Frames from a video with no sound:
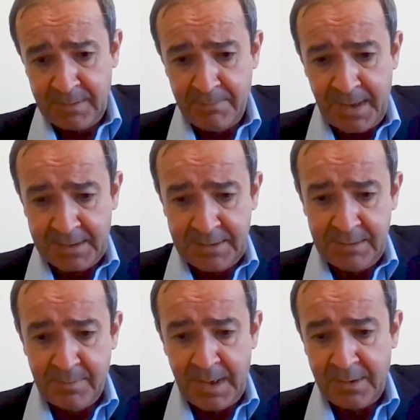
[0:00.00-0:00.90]

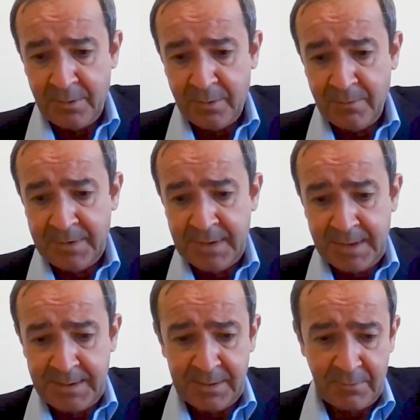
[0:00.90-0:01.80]
impacted by the
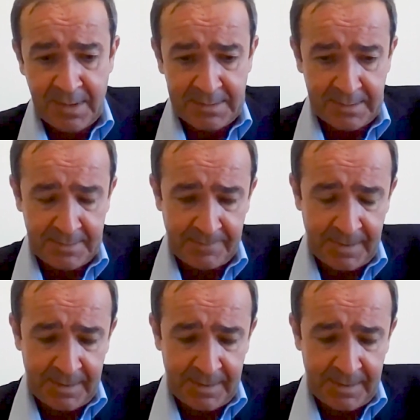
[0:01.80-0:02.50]
COVID-19 crisis.